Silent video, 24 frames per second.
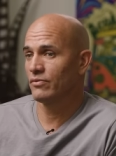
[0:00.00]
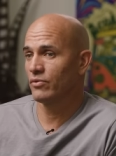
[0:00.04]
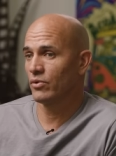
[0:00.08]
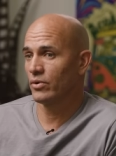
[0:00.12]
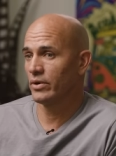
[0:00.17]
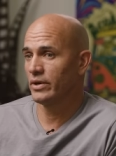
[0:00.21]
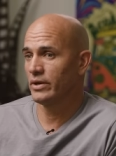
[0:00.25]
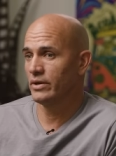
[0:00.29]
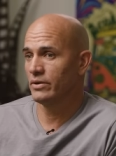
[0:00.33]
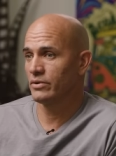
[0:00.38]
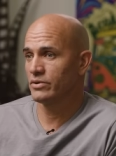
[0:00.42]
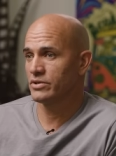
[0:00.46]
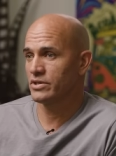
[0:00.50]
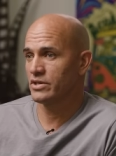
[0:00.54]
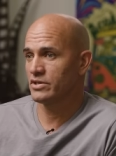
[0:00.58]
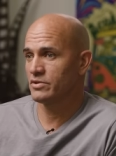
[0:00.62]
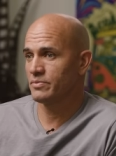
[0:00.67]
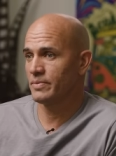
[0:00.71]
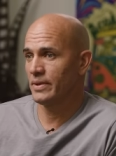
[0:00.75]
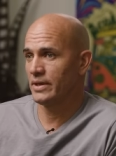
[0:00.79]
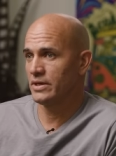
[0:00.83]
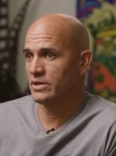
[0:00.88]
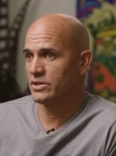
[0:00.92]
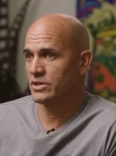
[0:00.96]
four years
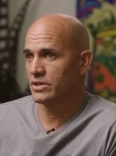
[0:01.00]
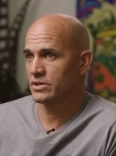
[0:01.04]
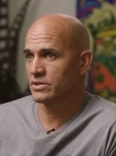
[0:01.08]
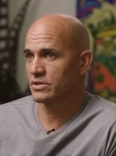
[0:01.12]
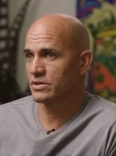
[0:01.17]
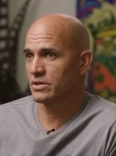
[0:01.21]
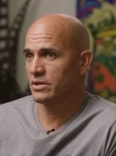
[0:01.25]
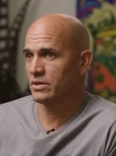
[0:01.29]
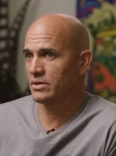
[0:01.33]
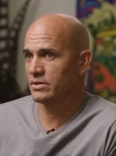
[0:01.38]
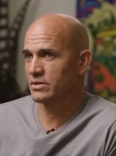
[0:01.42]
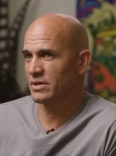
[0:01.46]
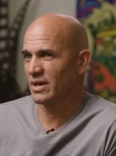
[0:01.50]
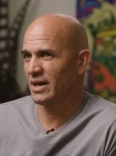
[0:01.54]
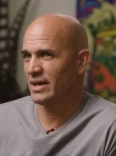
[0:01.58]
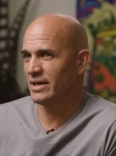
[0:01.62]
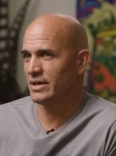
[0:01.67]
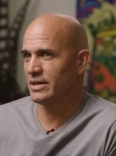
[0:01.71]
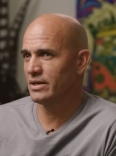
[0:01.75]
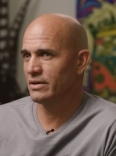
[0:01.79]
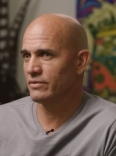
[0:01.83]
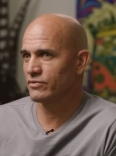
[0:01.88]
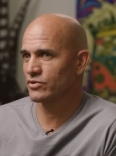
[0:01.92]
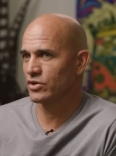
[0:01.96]
has been just this
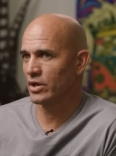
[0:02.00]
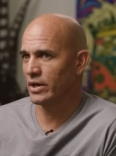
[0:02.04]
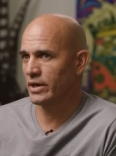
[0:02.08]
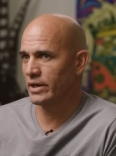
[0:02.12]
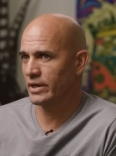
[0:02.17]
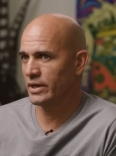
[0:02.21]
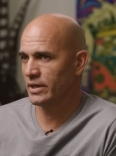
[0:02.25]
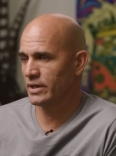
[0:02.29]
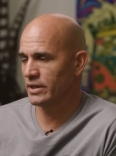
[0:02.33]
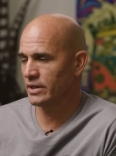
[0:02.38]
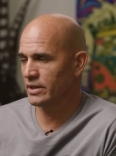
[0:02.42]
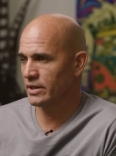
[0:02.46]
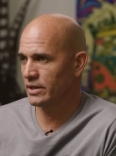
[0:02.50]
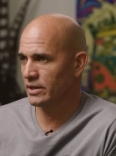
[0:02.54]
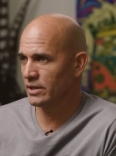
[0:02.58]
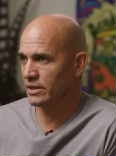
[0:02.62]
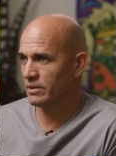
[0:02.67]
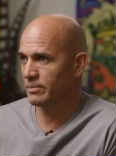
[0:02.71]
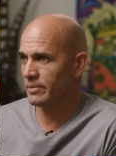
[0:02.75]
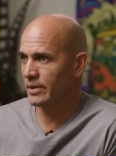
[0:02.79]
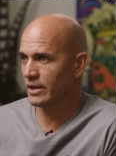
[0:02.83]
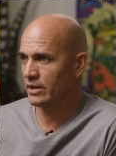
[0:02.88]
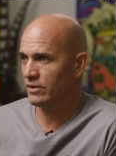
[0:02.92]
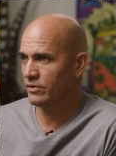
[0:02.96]
idea of trying to get into the
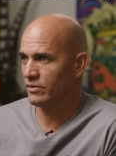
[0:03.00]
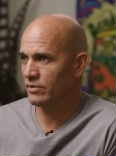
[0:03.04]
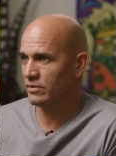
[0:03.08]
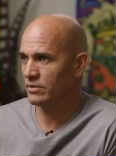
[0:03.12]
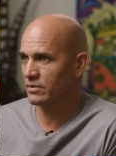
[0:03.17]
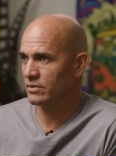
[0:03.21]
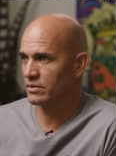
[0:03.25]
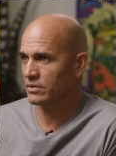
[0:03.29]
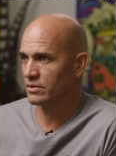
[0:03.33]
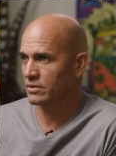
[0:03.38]
Olympics,